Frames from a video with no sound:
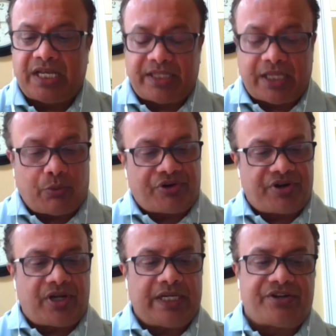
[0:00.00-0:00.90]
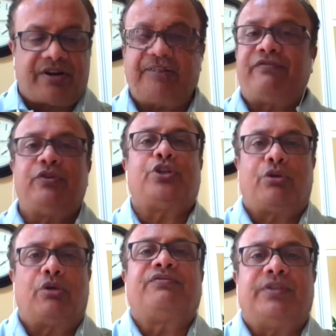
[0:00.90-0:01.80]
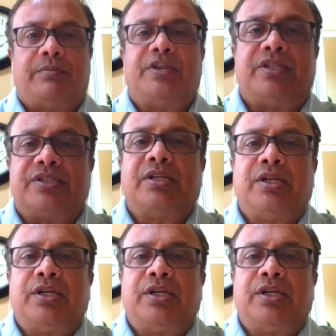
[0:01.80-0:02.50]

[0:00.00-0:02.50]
that will really drive future growth for the business.